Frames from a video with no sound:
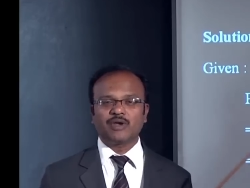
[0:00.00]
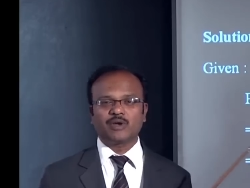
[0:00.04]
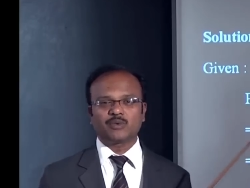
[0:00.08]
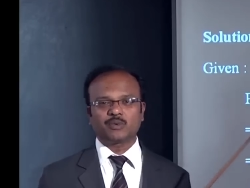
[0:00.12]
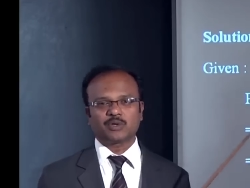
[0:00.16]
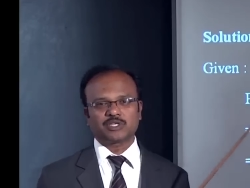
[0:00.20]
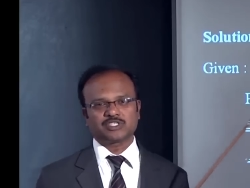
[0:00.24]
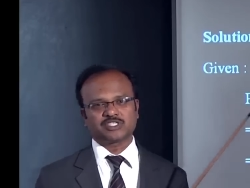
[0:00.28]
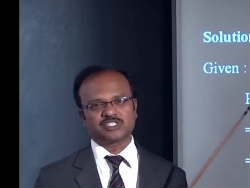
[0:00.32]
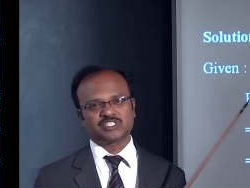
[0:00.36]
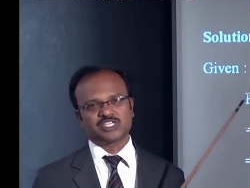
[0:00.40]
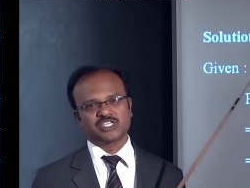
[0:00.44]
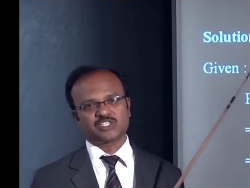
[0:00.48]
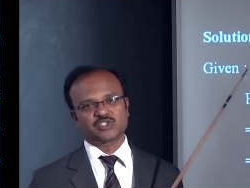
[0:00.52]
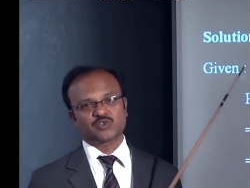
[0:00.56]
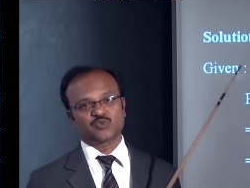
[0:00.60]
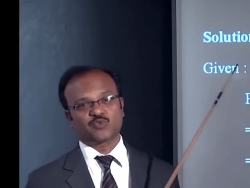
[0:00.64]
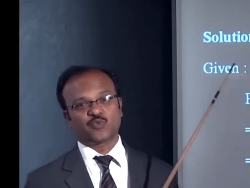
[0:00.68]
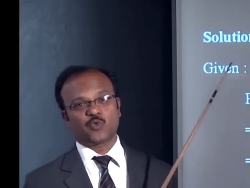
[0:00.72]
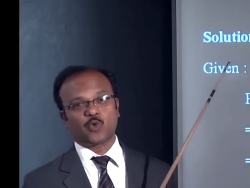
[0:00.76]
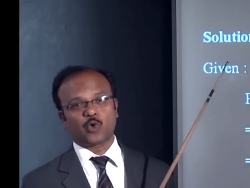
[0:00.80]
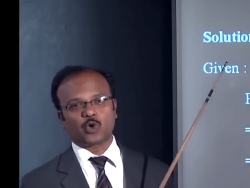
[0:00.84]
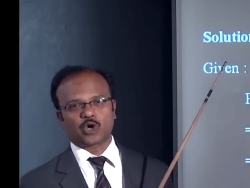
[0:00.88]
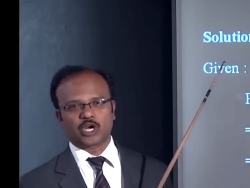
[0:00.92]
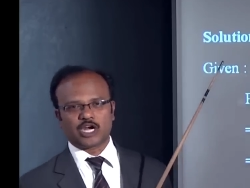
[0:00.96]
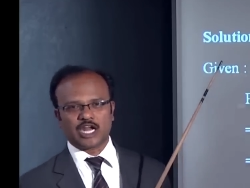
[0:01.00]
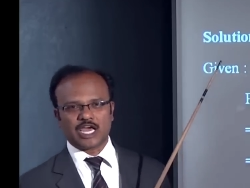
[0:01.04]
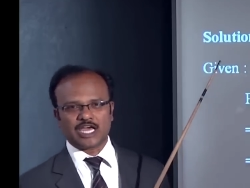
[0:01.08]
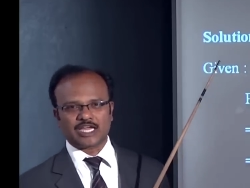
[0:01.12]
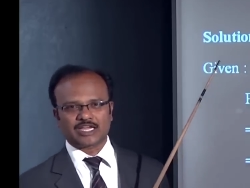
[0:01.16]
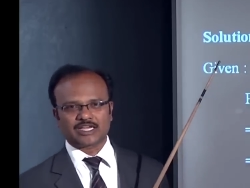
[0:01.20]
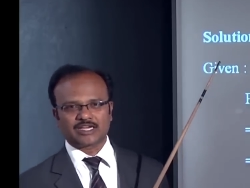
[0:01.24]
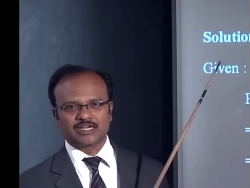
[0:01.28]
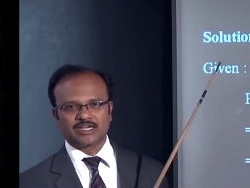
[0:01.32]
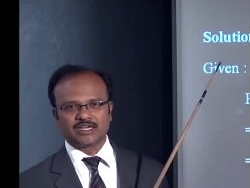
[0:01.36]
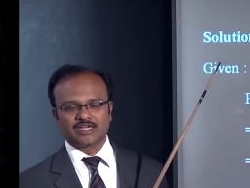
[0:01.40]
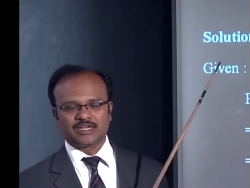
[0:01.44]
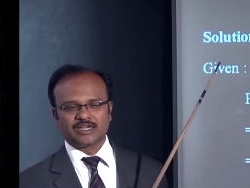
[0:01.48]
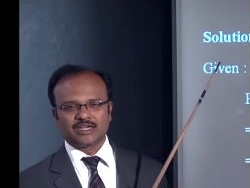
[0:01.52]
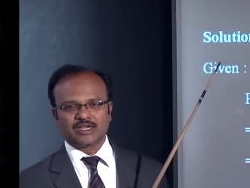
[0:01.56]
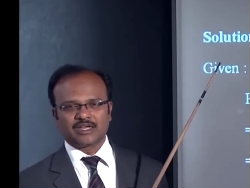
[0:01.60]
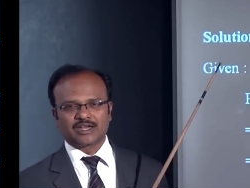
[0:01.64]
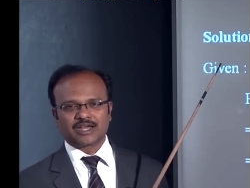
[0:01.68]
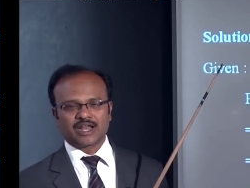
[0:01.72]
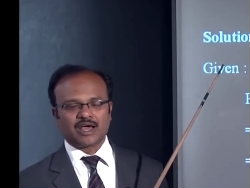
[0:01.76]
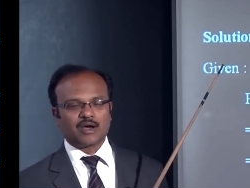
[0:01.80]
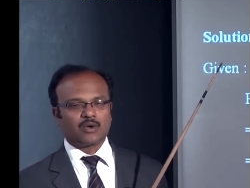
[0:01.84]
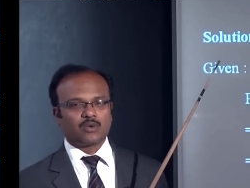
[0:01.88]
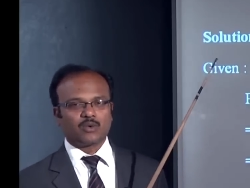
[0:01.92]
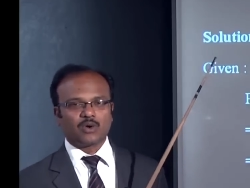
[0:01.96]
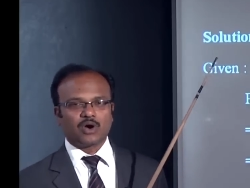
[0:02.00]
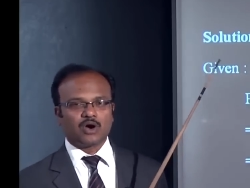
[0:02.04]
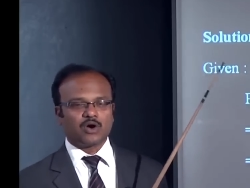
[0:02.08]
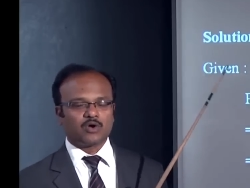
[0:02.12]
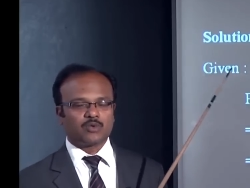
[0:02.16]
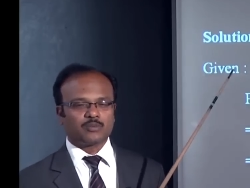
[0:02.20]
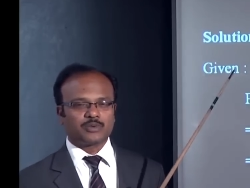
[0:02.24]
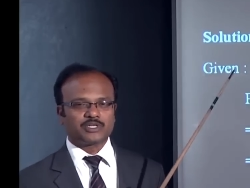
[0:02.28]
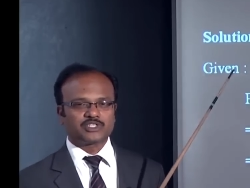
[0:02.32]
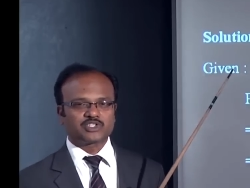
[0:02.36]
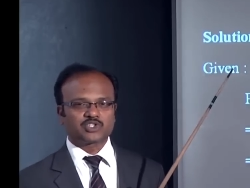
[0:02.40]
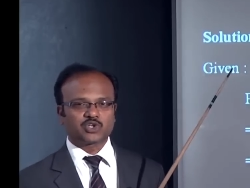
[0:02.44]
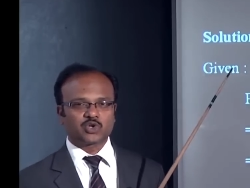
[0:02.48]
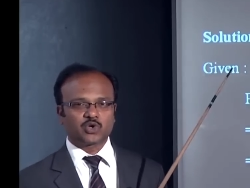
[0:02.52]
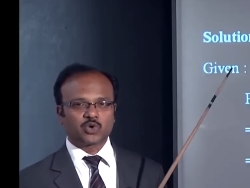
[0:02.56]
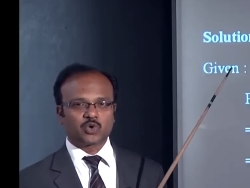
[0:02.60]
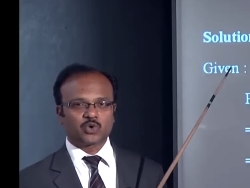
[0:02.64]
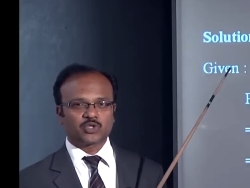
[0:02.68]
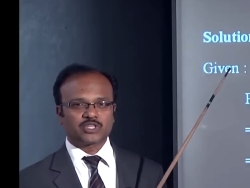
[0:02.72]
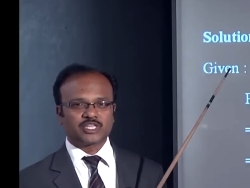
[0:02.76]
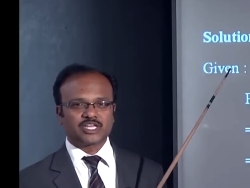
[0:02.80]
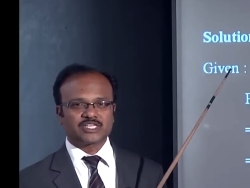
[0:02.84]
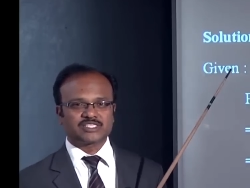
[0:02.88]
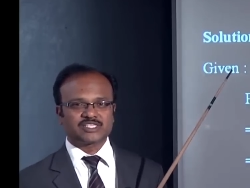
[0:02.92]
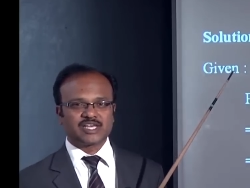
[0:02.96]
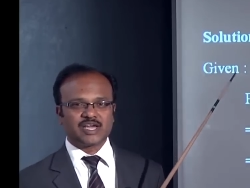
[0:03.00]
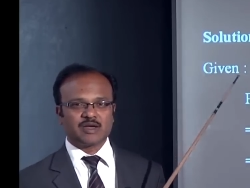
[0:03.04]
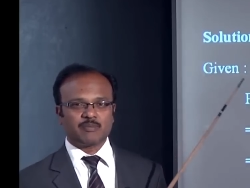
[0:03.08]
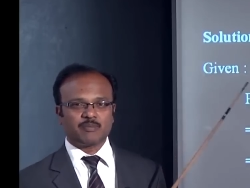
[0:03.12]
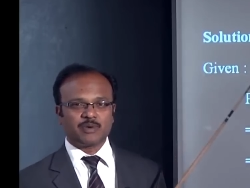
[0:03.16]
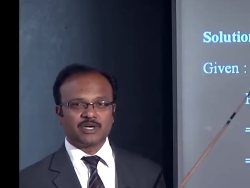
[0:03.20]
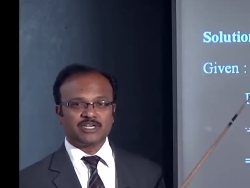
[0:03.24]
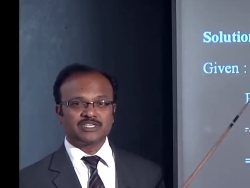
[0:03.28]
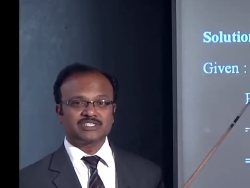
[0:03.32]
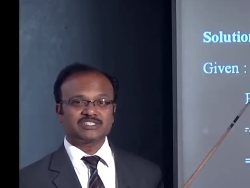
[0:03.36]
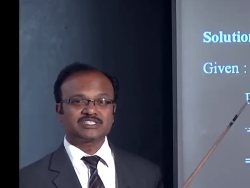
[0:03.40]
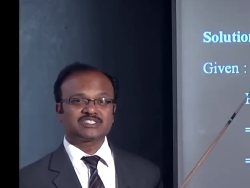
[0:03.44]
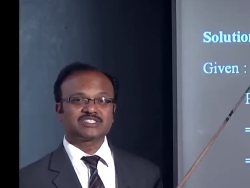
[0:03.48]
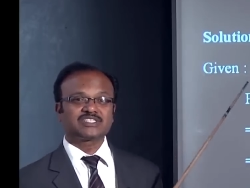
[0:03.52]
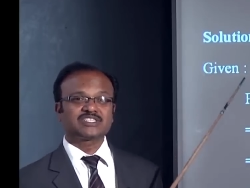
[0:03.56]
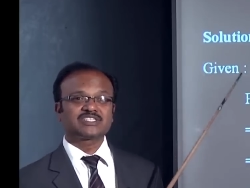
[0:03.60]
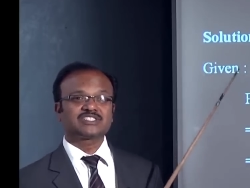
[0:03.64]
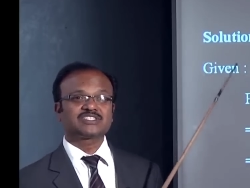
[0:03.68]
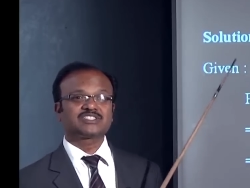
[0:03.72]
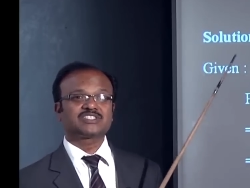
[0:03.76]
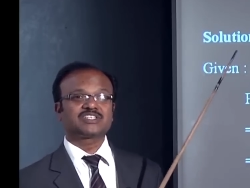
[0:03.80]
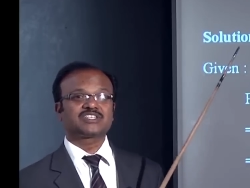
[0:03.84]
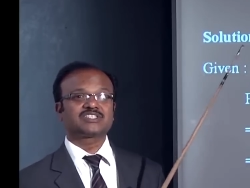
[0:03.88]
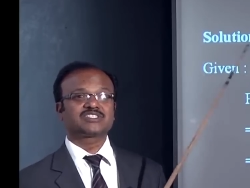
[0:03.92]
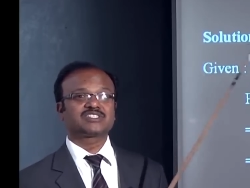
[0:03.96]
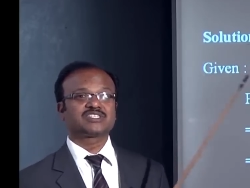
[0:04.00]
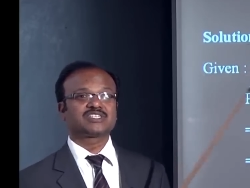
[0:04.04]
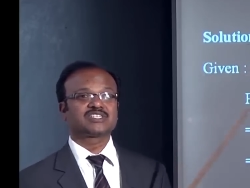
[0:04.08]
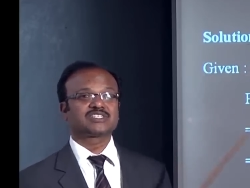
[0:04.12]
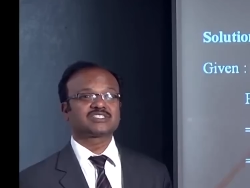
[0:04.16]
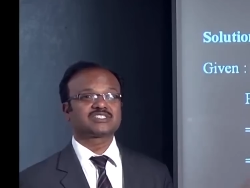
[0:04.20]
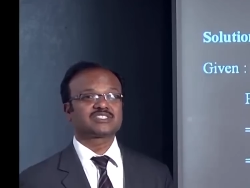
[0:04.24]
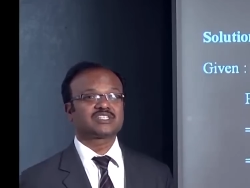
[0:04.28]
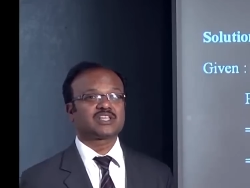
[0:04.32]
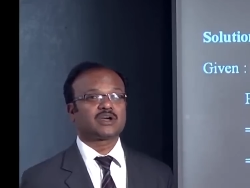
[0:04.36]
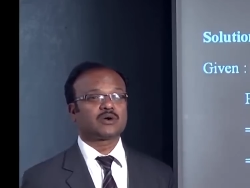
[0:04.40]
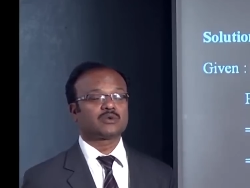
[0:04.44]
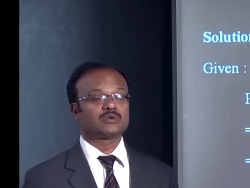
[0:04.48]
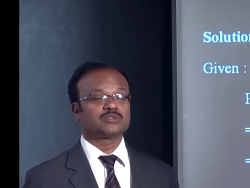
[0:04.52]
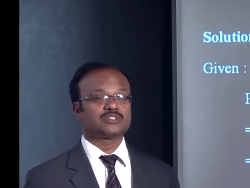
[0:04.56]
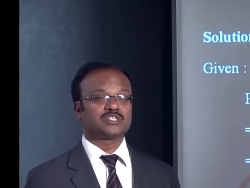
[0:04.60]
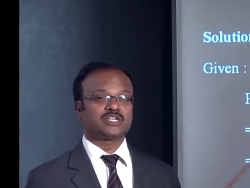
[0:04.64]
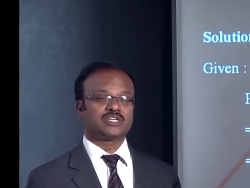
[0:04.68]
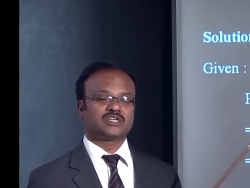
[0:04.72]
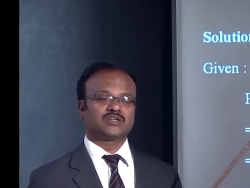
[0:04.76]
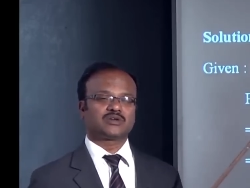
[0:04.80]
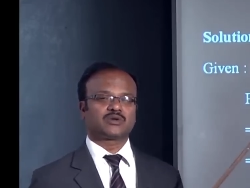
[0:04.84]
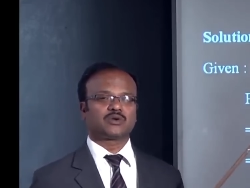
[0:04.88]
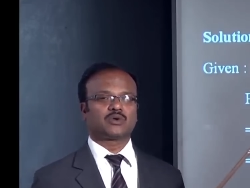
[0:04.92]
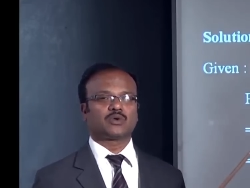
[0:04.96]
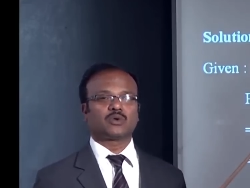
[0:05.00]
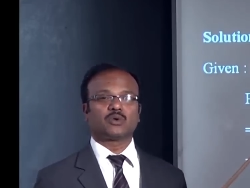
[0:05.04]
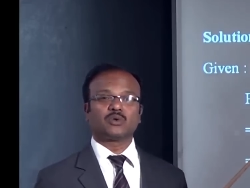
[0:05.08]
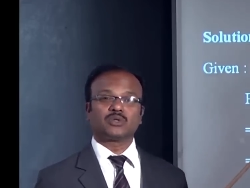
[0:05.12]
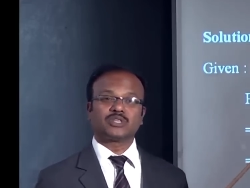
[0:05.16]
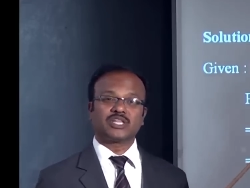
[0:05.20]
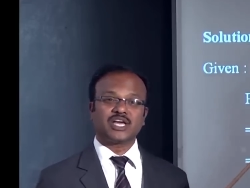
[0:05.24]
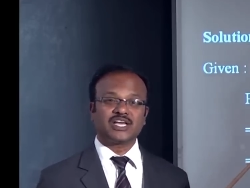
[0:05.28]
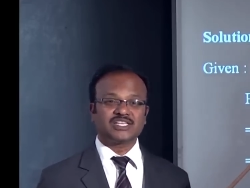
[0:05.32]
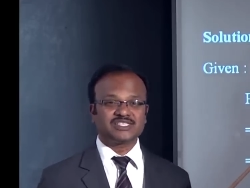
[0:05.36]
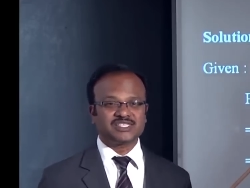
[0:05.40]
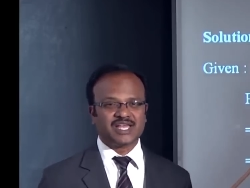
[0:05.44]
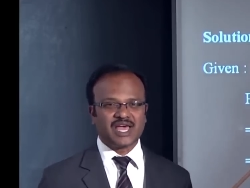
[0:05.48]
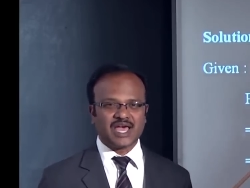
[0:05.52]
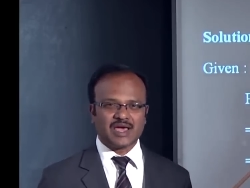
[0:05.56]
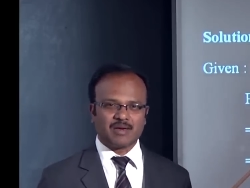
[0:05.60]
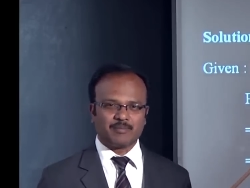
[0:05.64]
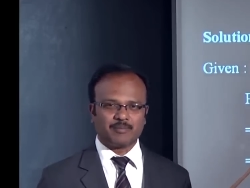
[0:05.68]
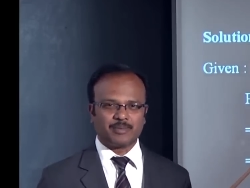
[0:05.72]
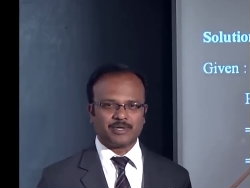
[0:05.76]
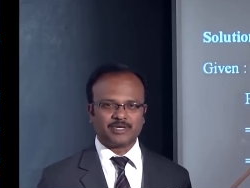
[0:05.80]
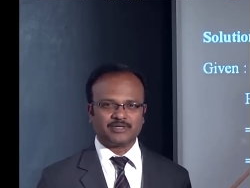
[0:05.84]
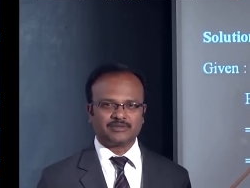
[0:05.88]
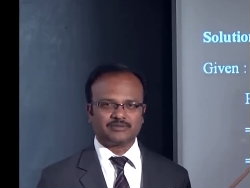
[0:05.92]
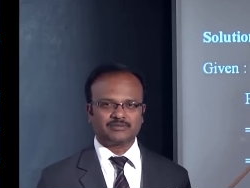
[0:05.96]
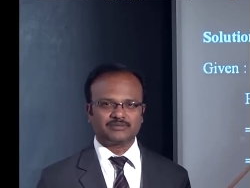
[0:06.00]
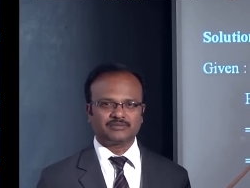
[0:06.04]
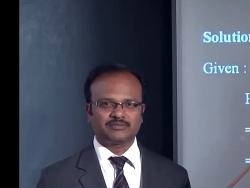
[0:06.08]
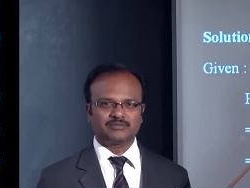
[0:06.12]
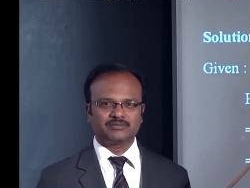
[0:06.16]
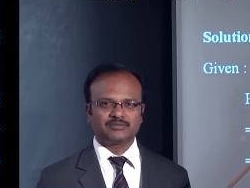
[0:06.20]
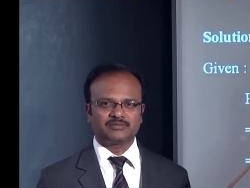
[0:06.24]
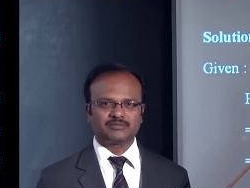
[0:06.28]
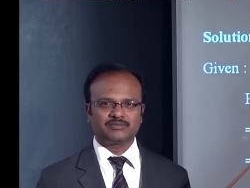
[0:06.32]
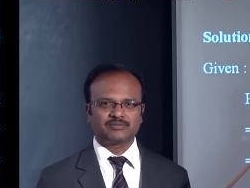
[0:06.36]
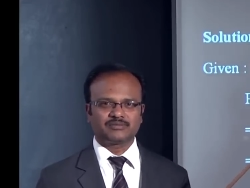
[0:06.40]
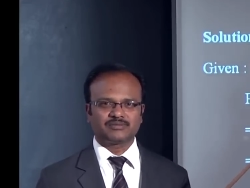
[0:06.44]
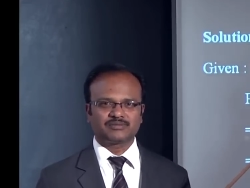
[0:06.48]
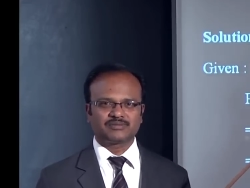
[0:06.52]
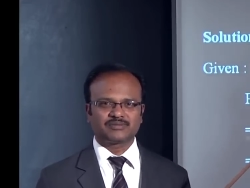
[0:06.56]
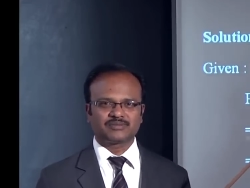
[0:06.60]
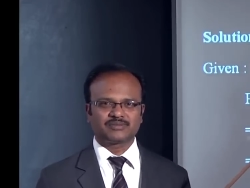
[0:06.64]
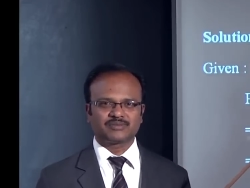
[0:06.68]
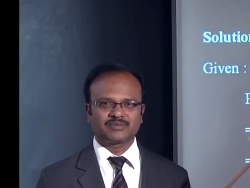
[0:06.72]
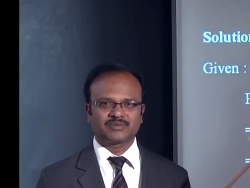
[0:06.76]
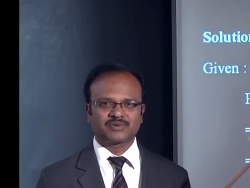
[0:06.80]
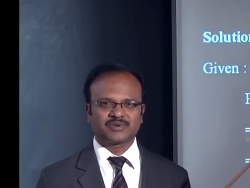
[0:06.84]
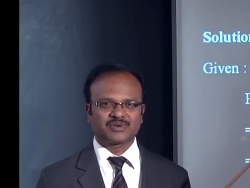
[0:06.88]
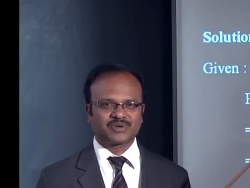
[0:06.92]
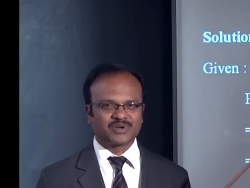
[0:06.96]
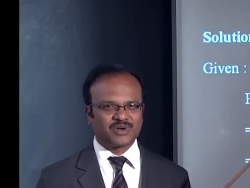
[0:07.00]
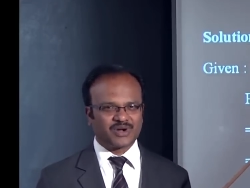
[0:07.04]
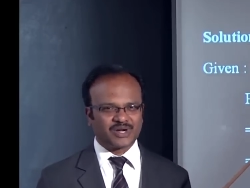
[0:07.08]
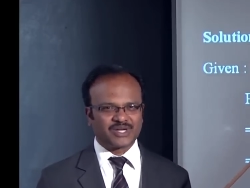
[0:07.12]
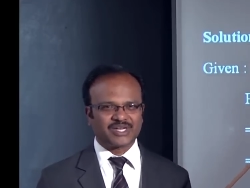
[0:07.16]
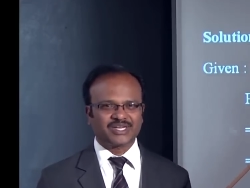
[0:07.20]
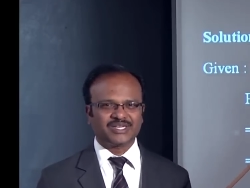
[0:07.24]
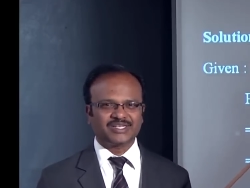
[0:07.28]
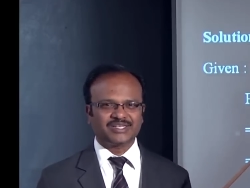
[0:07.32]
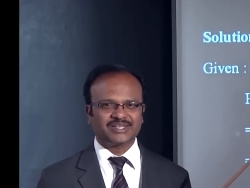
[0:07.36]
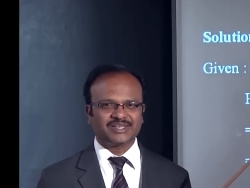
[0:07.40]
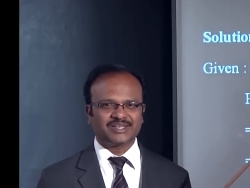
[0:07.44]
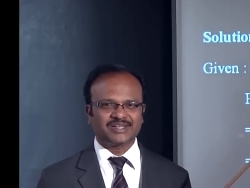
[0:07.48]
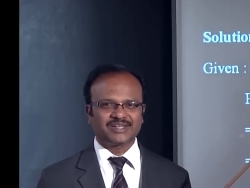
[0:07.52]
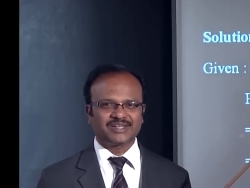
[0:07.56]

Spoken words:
it was just 4 lakh. Now how much growth has happened? 66,000 growth has happened. Got it?